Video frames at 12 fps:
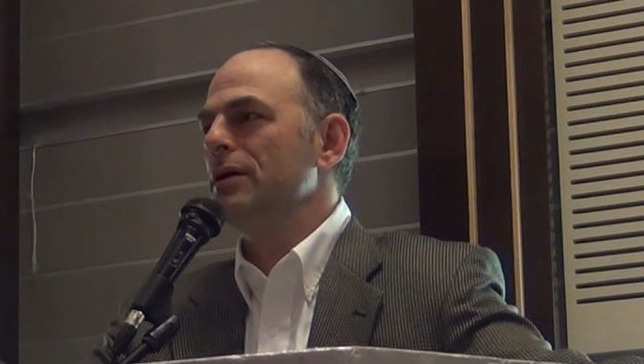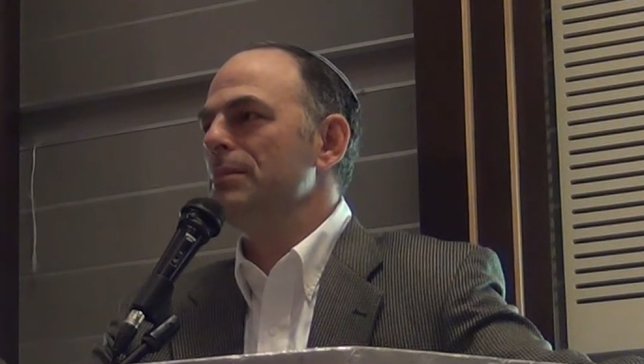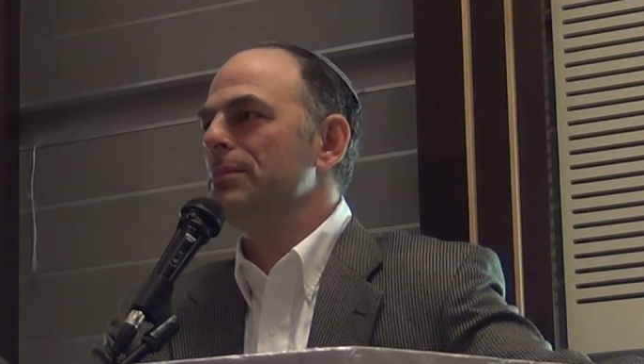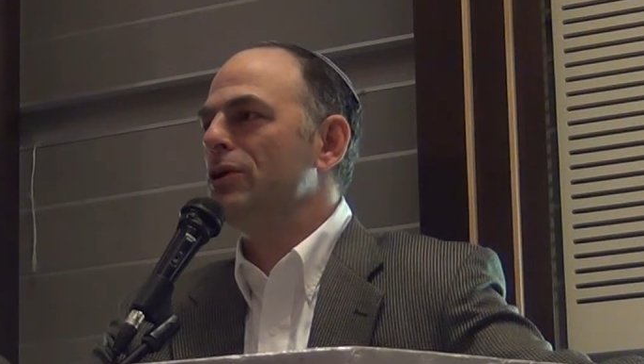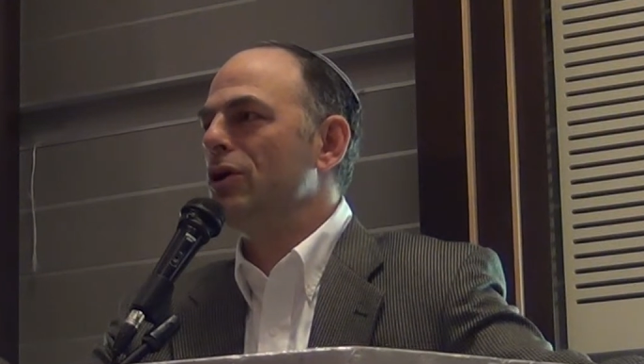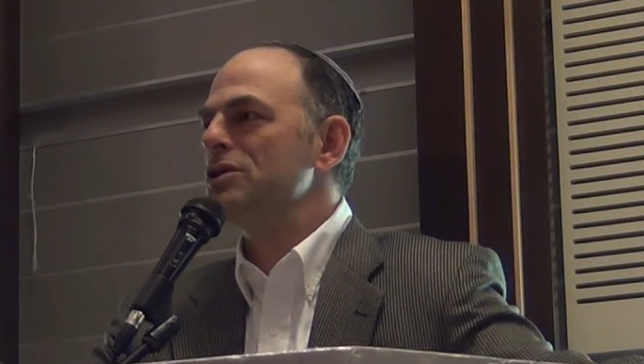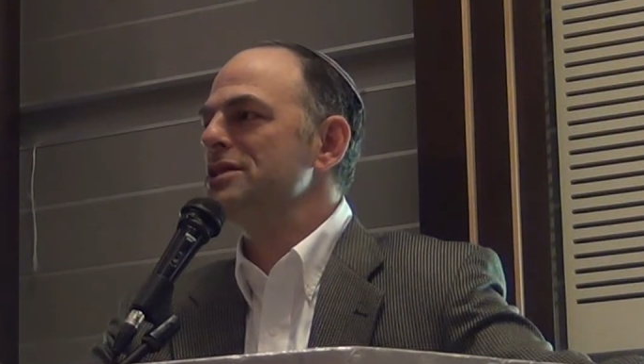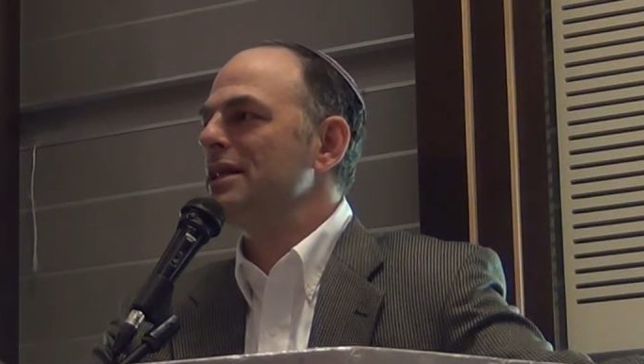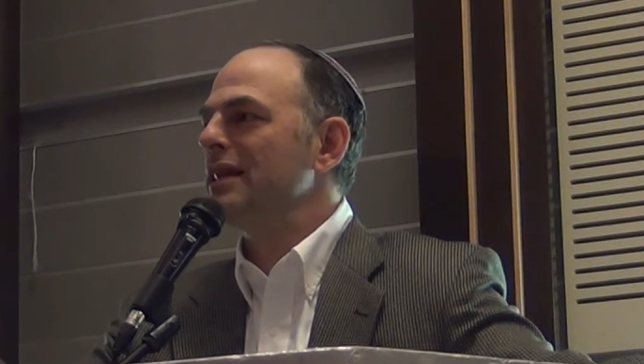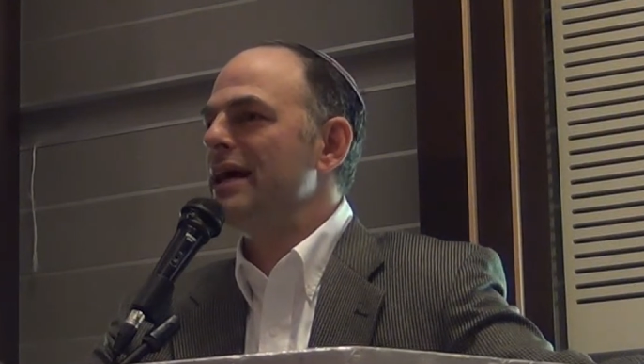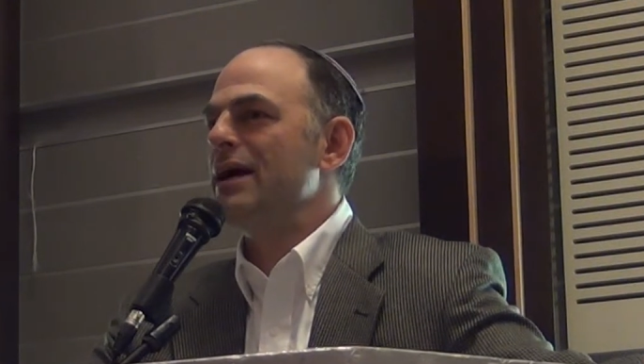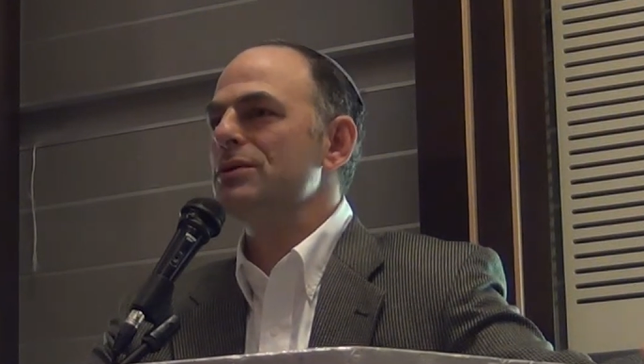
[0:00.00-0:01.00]
because it
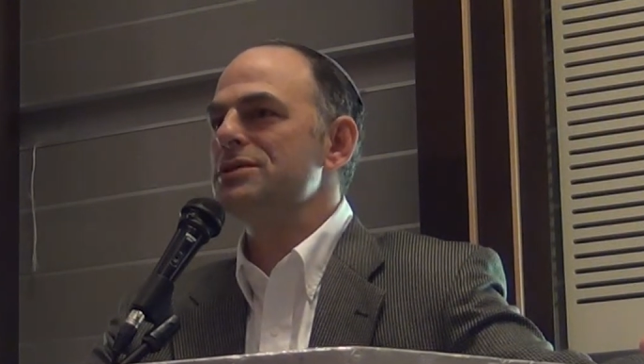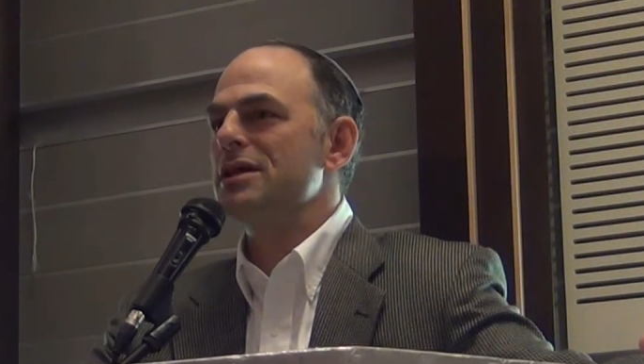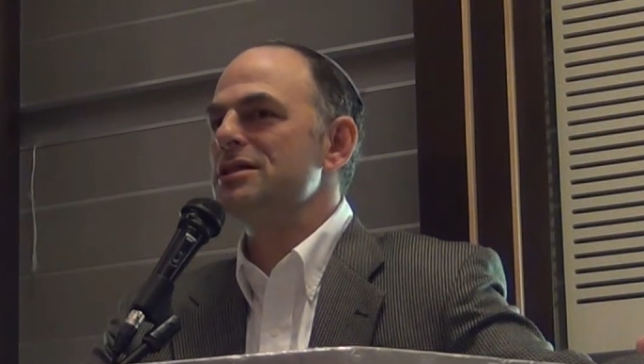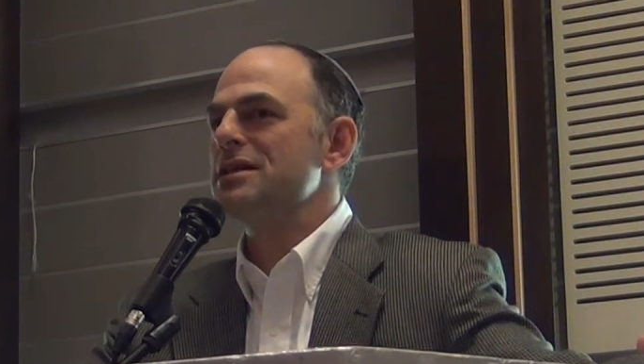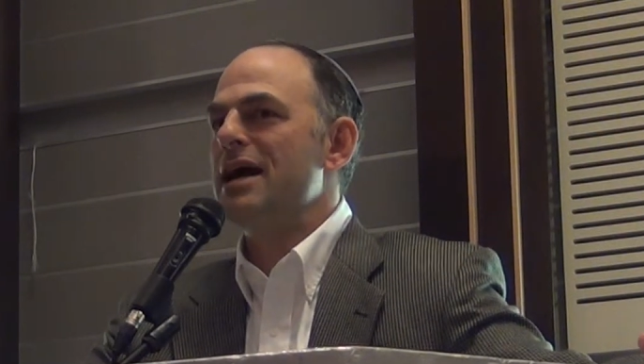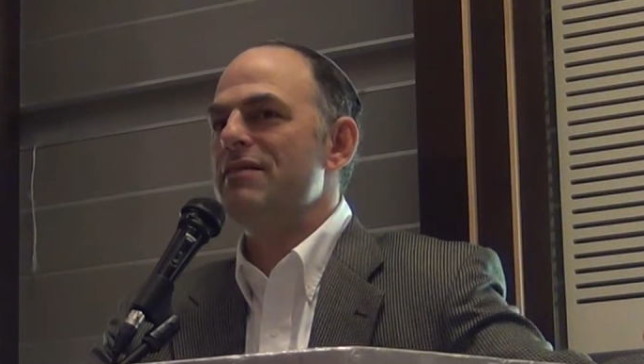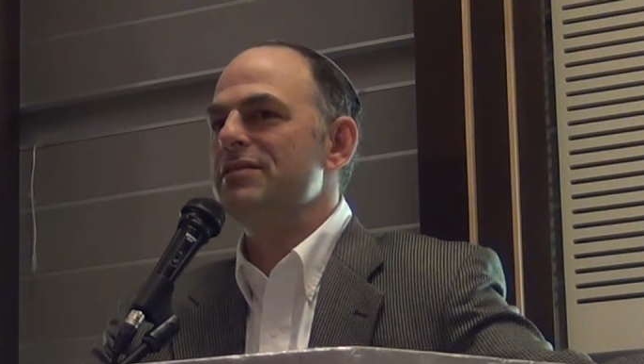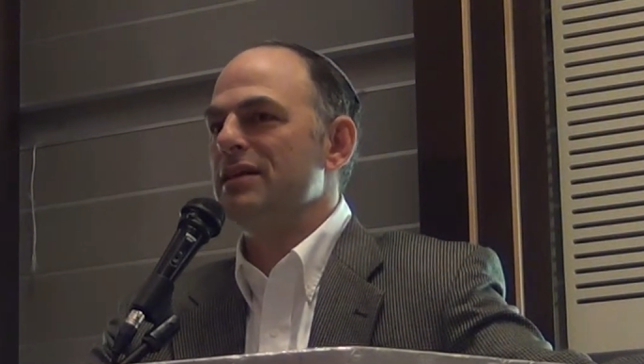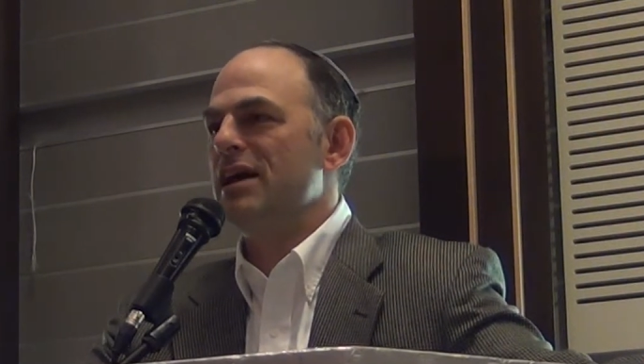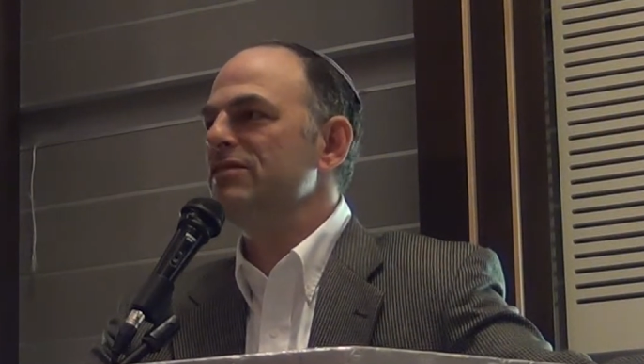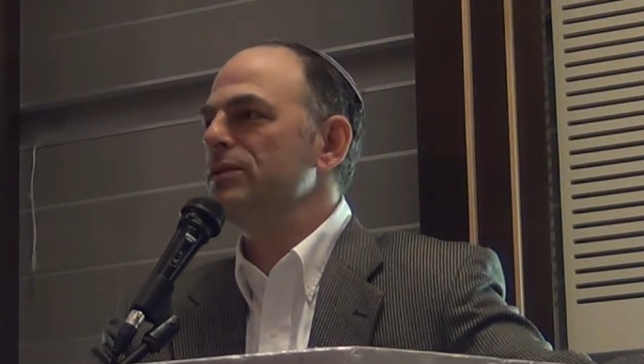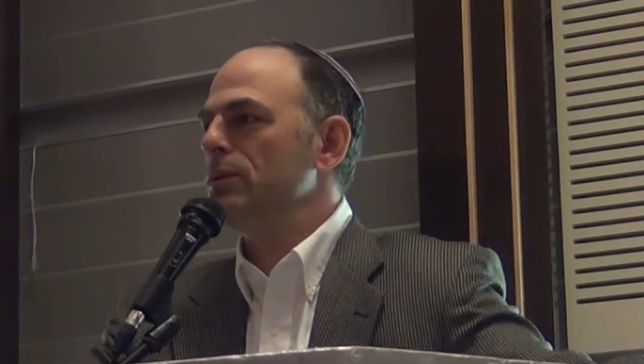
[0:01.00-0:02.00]
allows us to have the
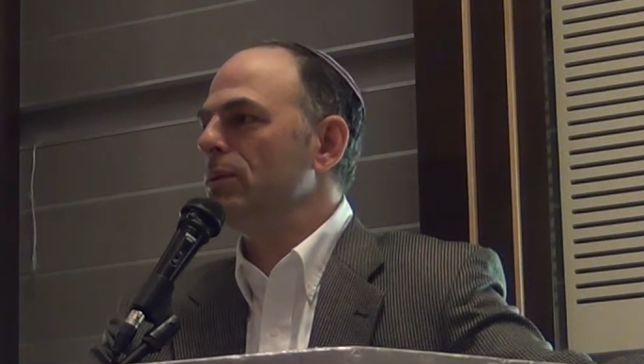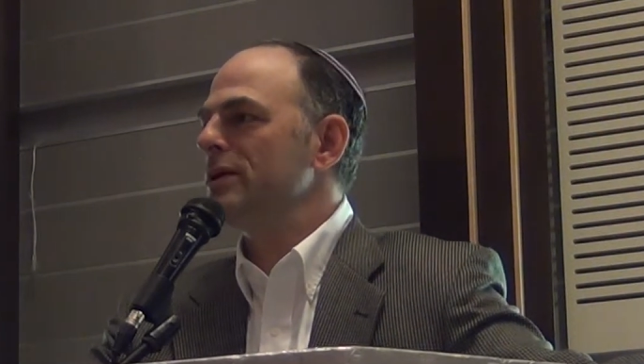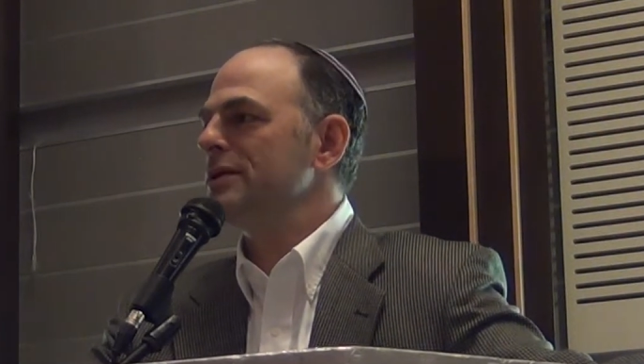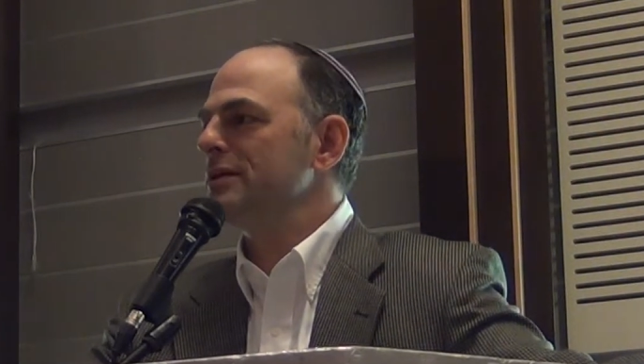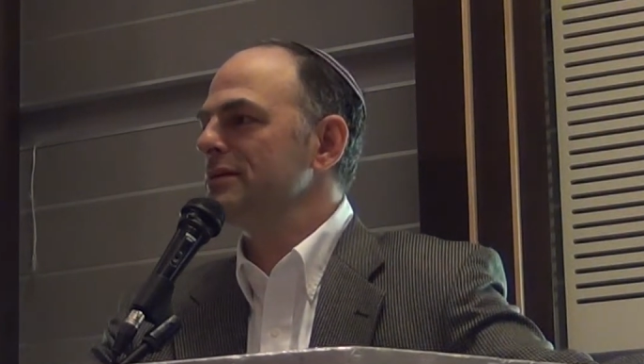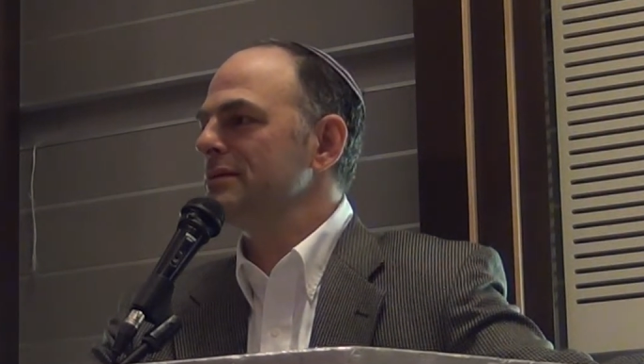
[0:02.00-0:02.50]
life we want.